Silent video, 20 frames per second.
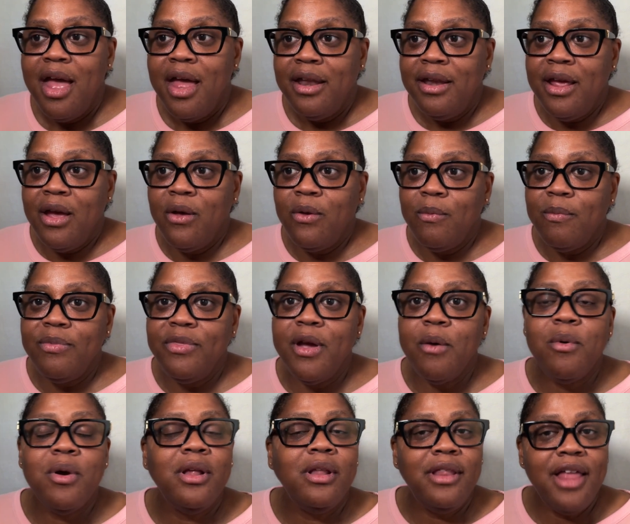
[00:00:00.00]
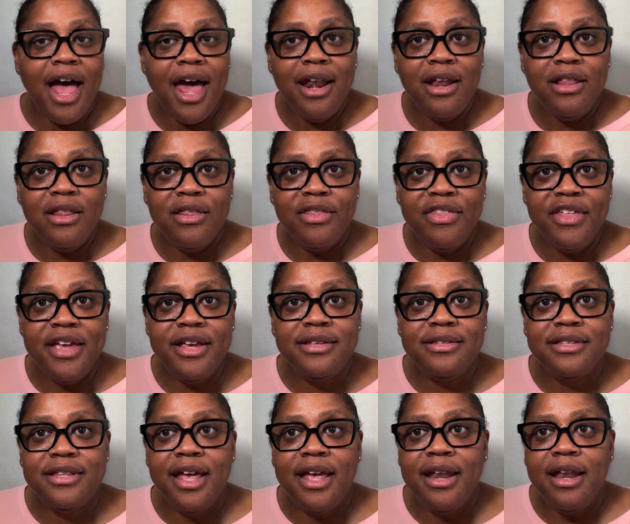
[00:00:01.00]
Now, there were a lot of
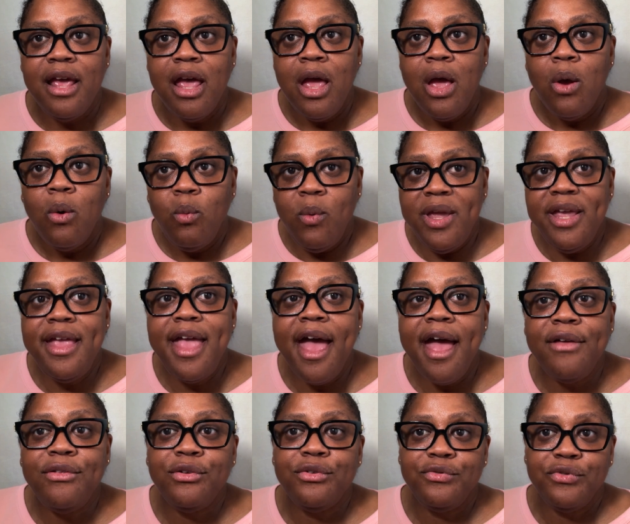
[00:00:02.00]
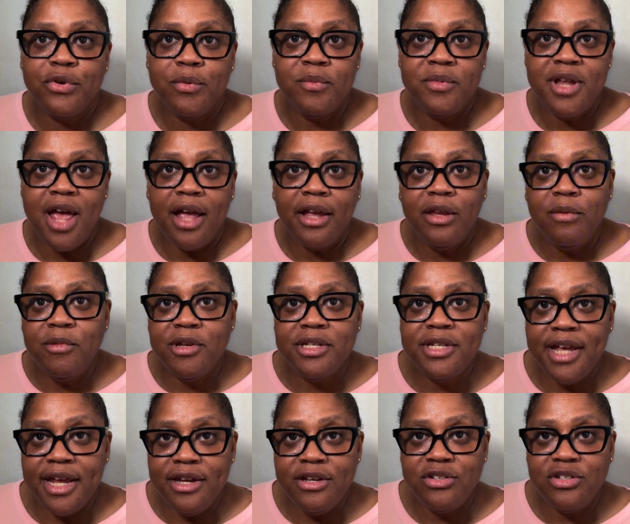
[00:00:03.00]
things that we gathered from
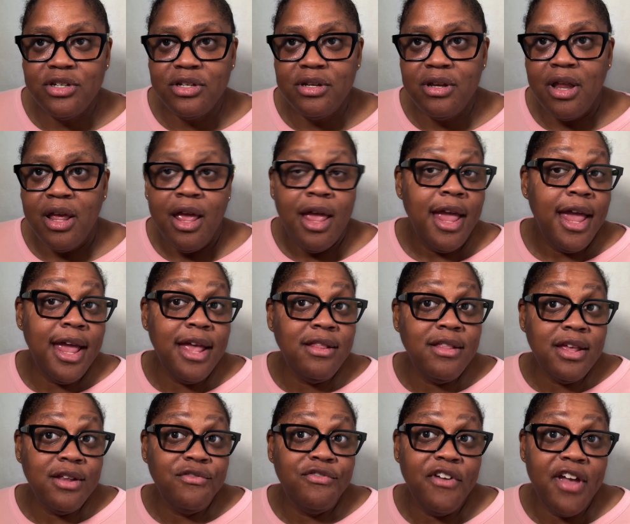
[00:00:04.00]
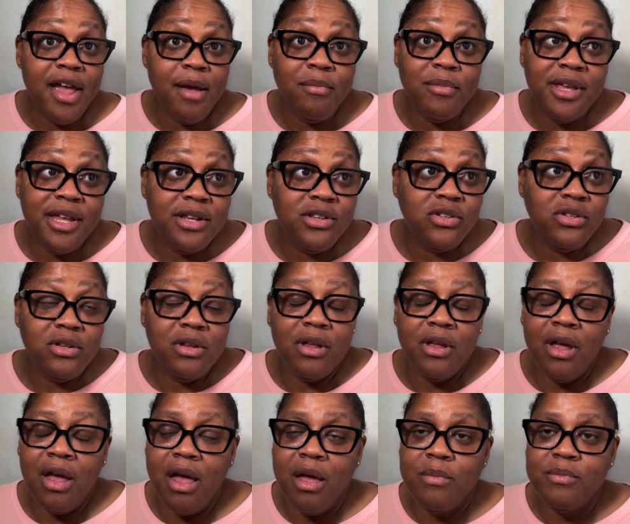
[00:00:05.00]
documentation, and then family,
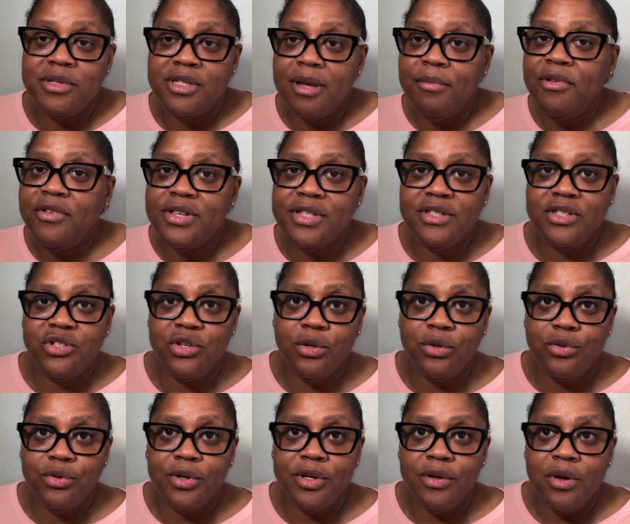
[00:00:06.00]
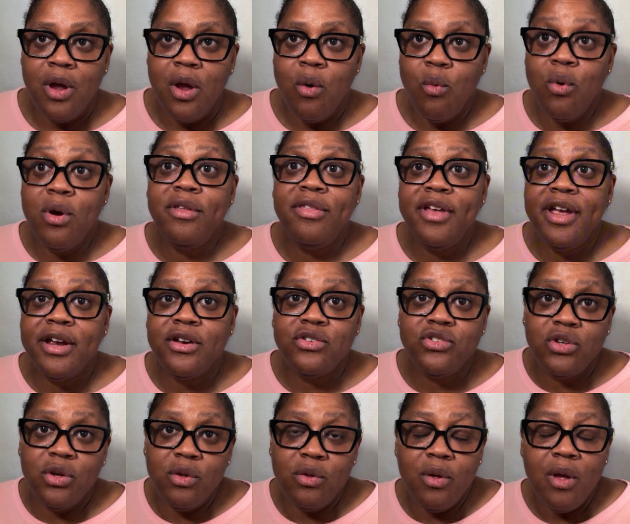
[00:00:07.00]
some of his children were there,
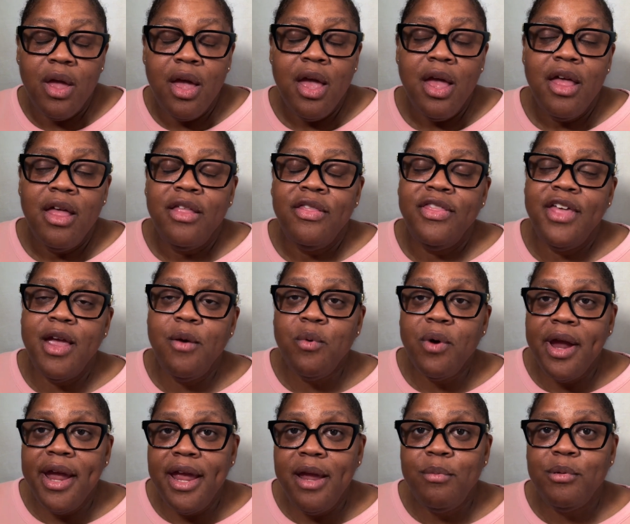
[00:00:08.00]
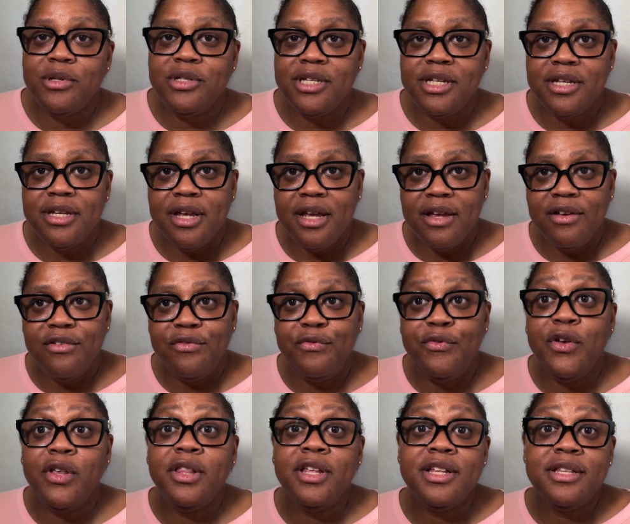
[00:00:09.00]
so they were able to
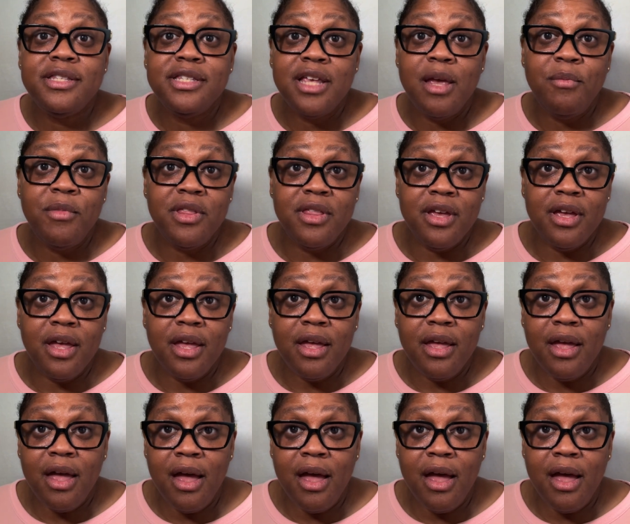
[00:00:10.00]
fill in some of the